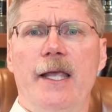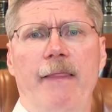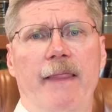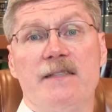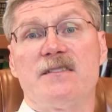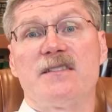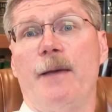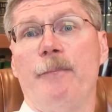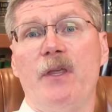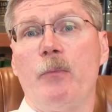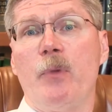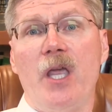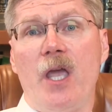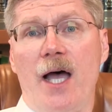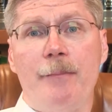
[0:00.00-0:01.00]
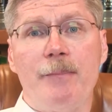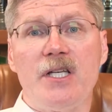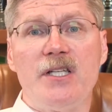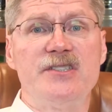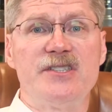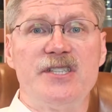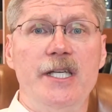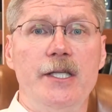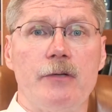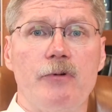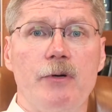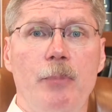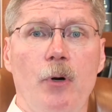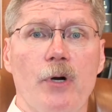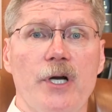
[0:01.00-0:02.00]
That's something we commonly see in the
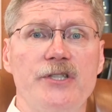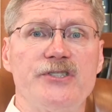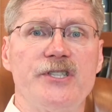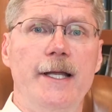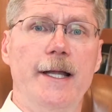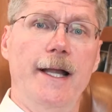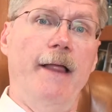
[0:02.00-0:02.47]
reports.